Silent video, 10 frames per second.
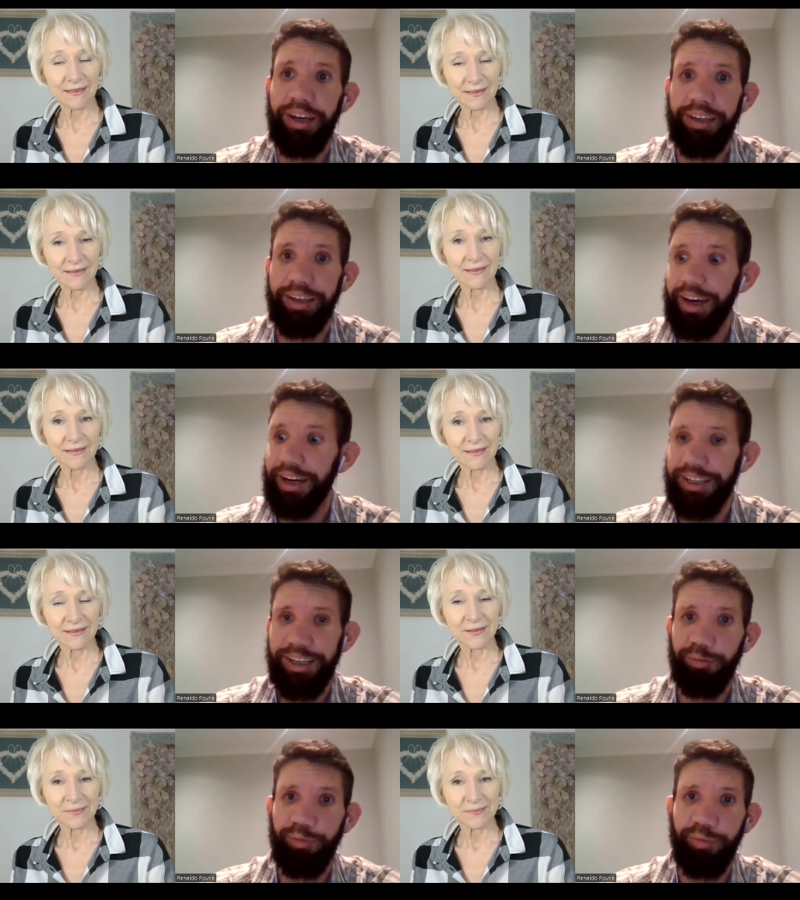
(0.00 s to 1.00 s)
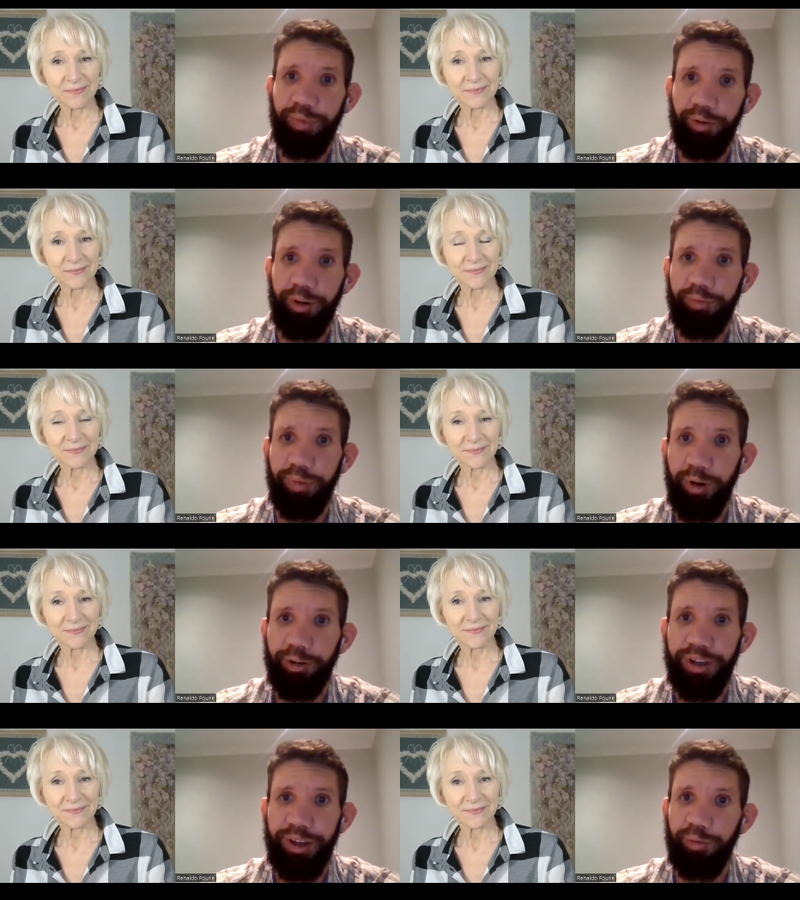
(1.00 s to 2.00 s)
Speaker 1: it, it actually uh,
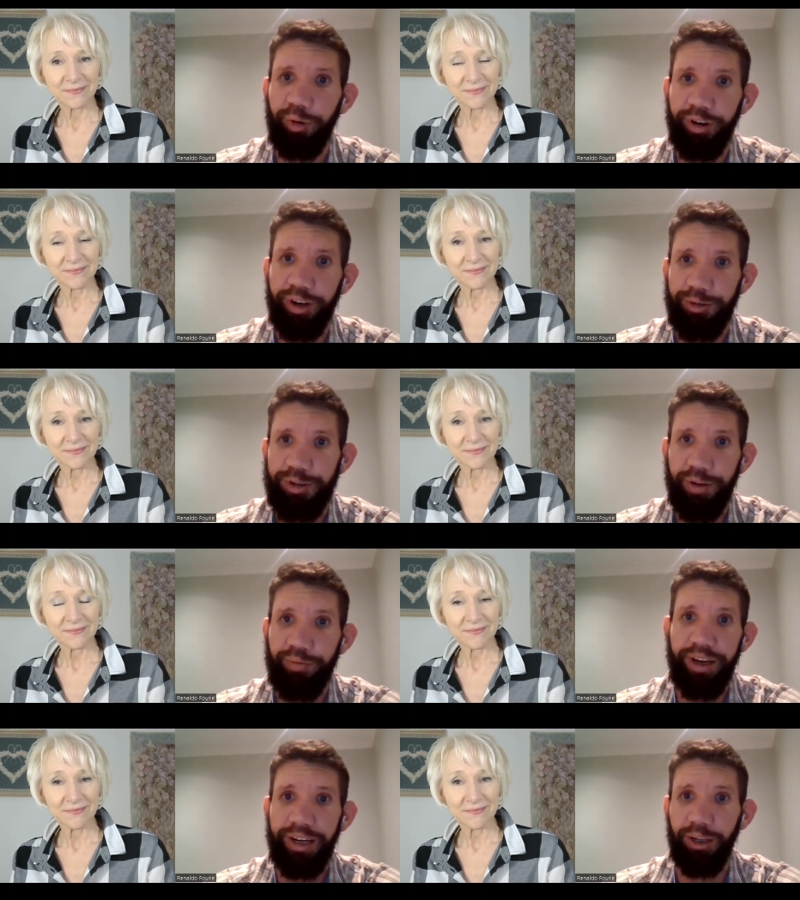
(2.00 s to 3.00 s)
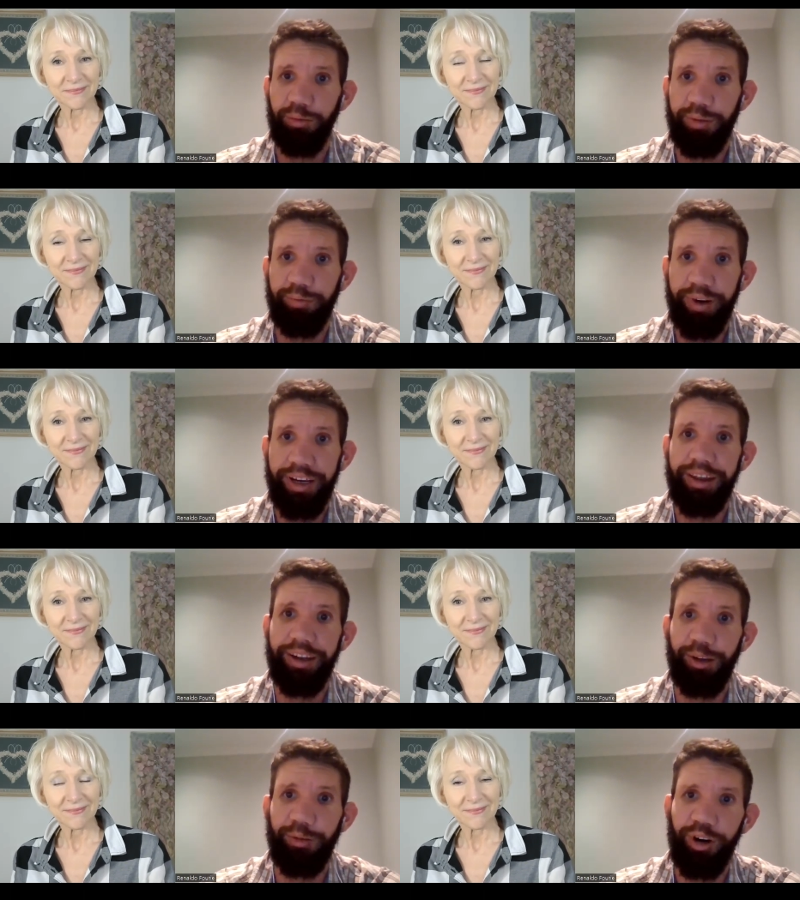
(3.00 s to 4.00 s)
promoted the product to something a little bit better
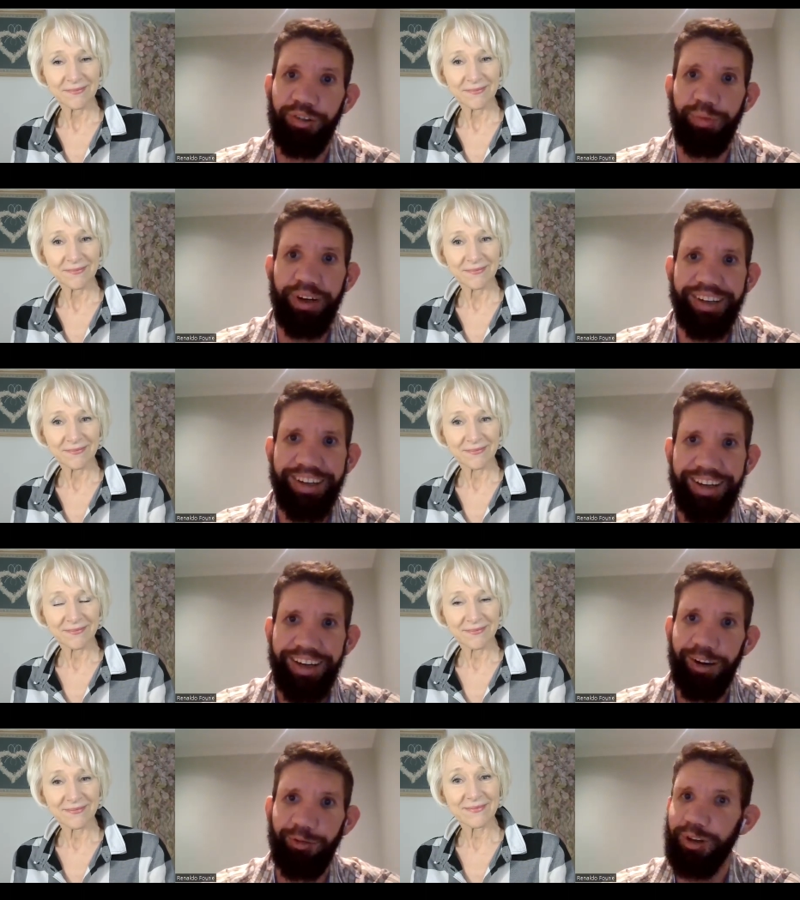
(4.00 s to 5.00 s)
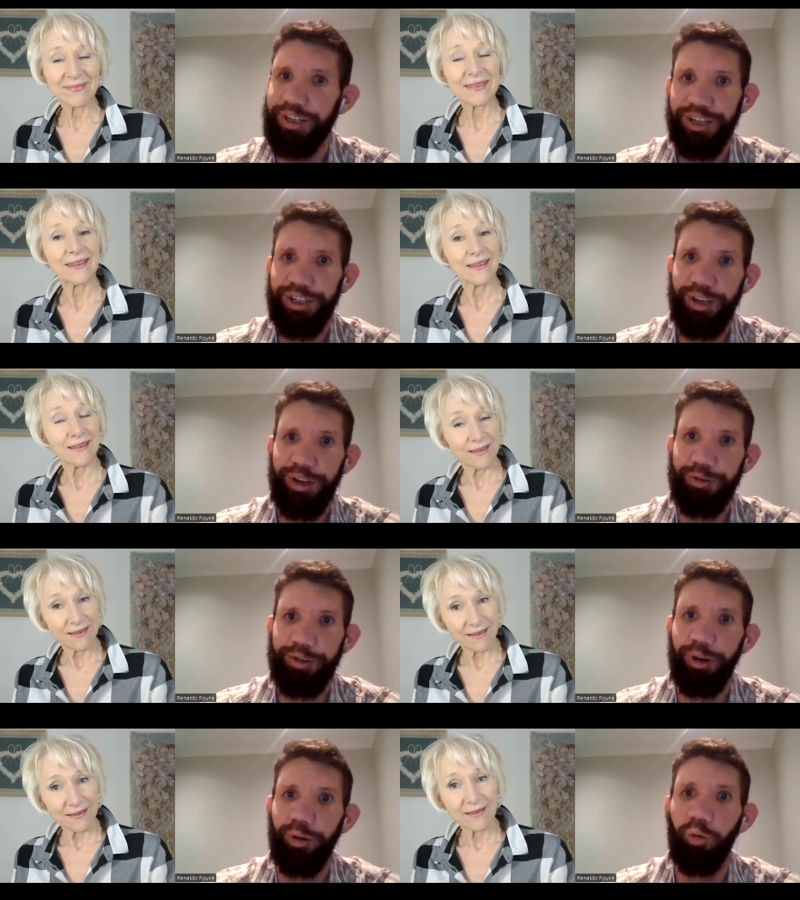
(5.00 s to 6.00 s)
than it would have been if we just
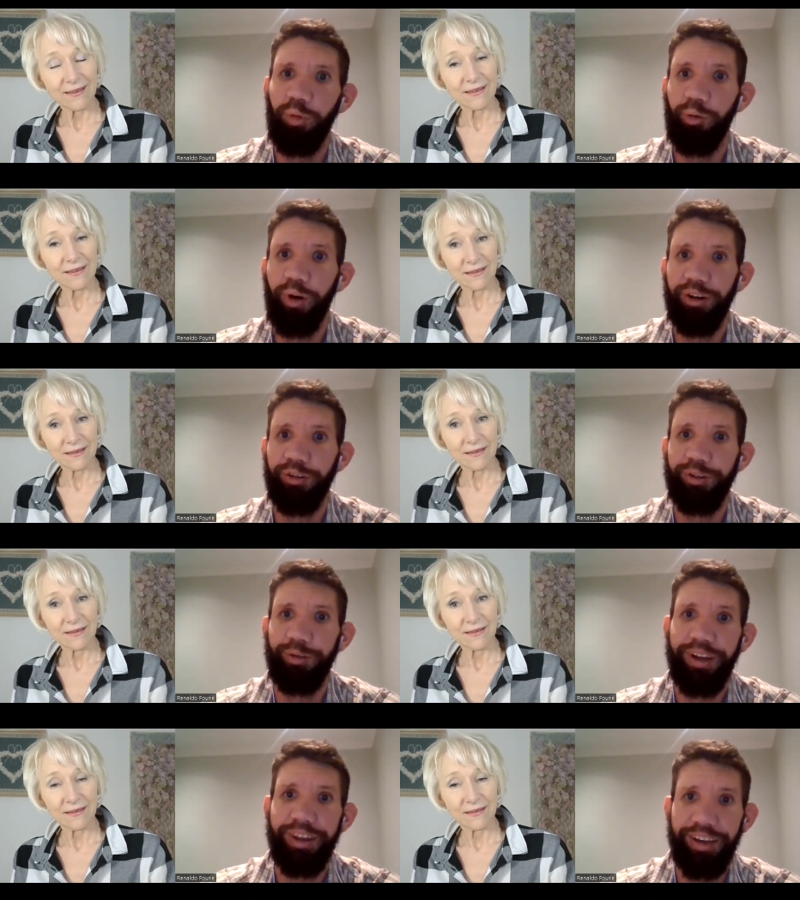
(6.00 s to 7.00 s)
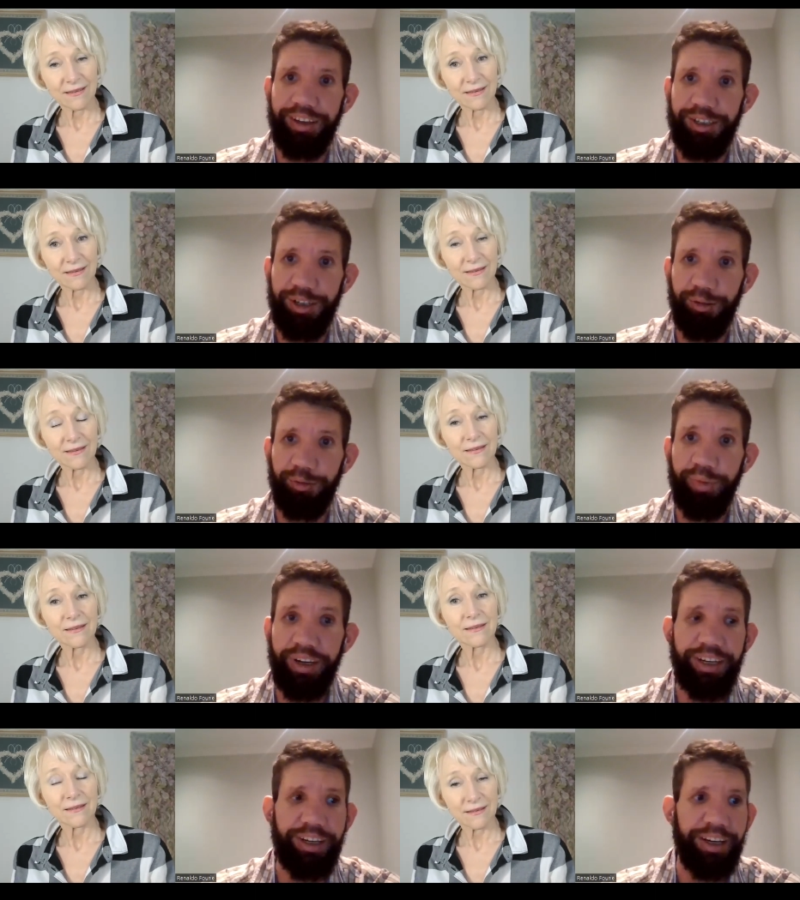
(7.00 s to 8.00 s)
used the normal way of doing things. So
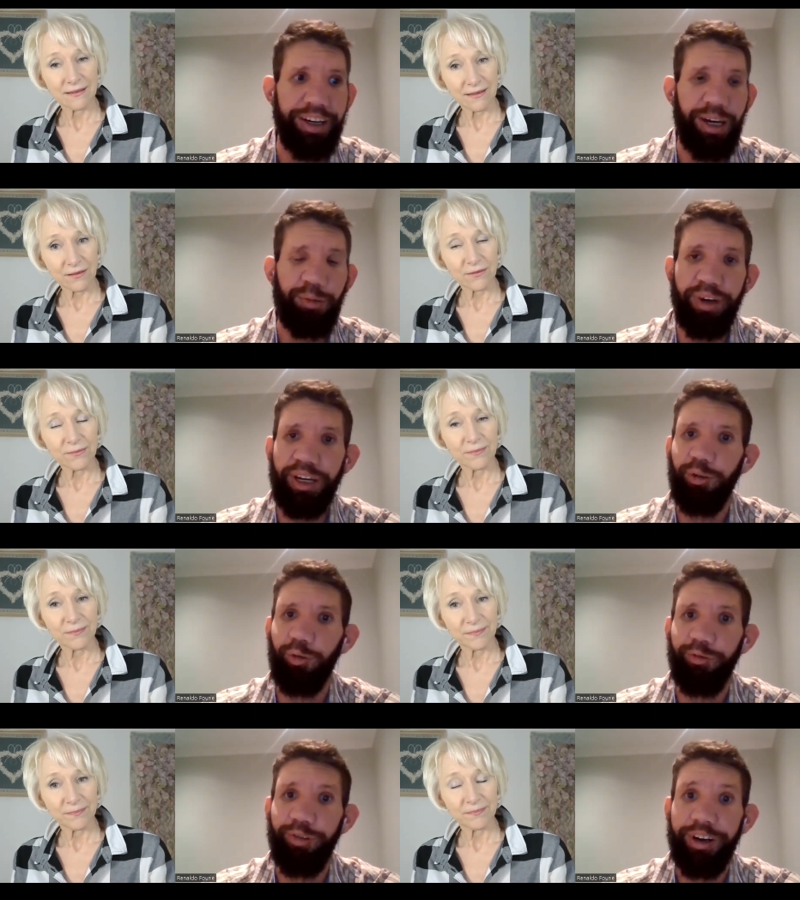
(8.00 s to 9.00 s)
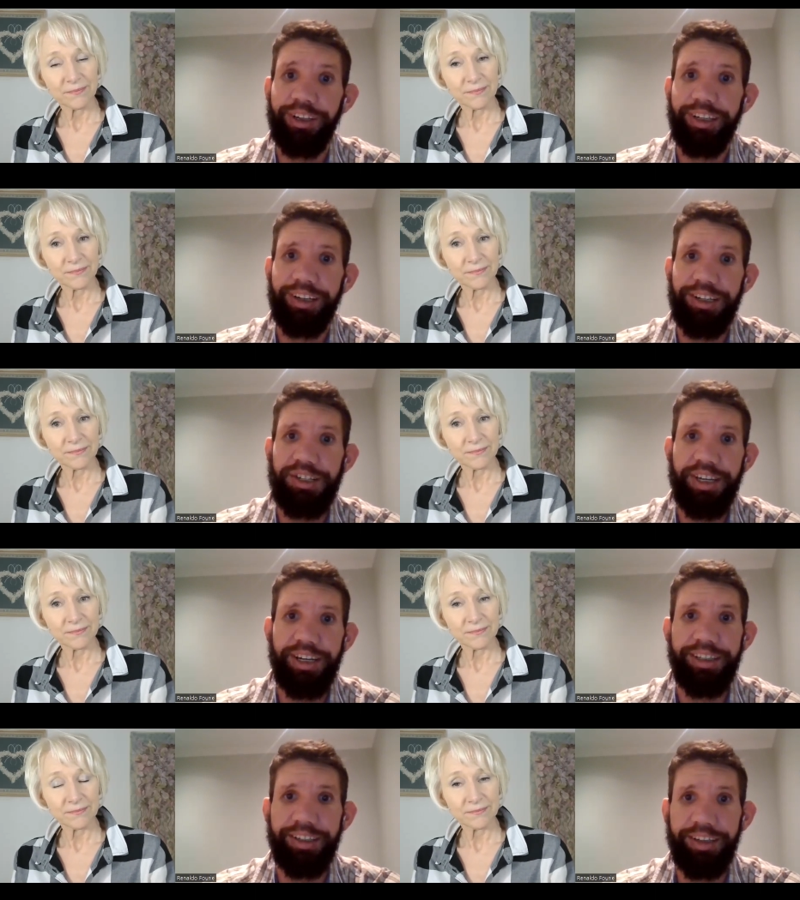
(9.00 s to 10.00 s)
being being confined and
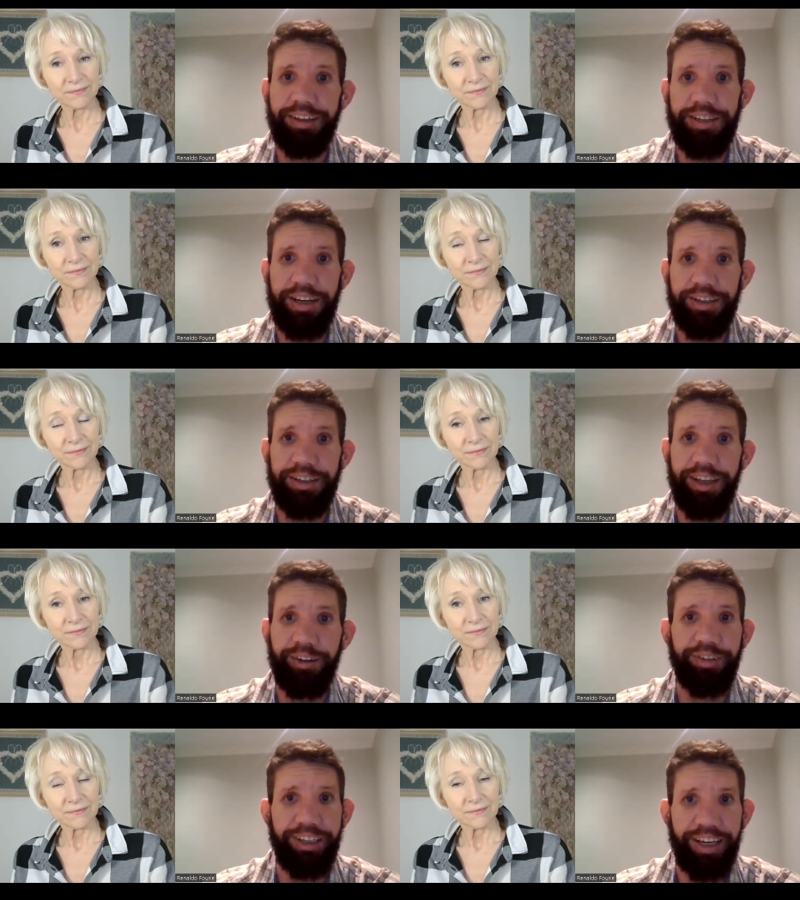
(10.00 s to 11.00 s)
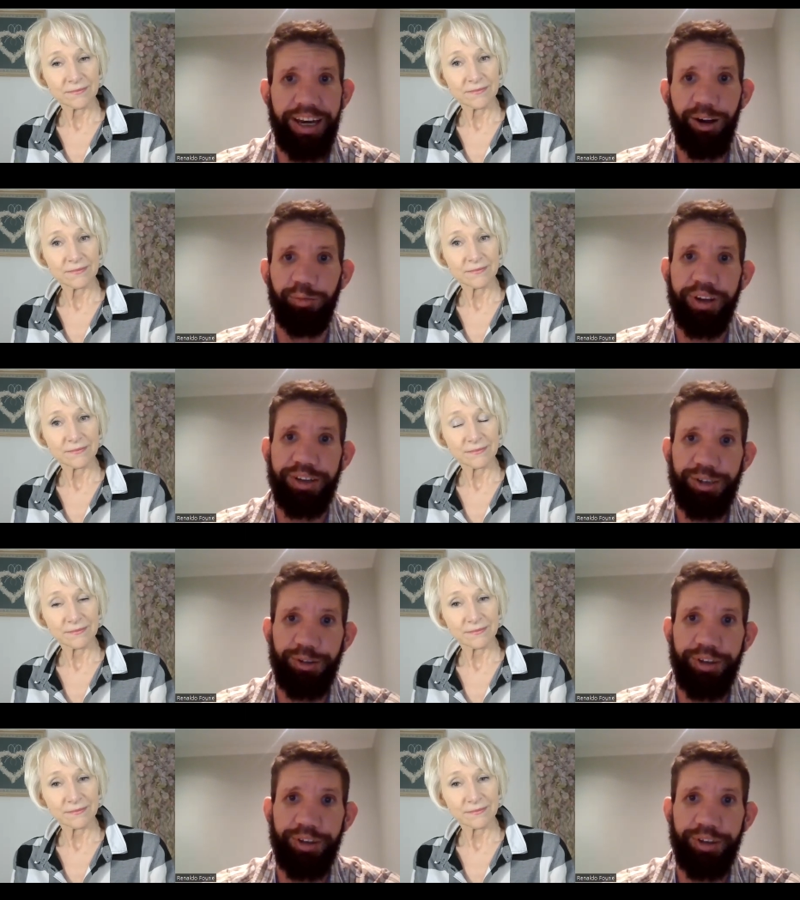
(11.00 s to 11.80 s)
restricted in a sense definitely helped us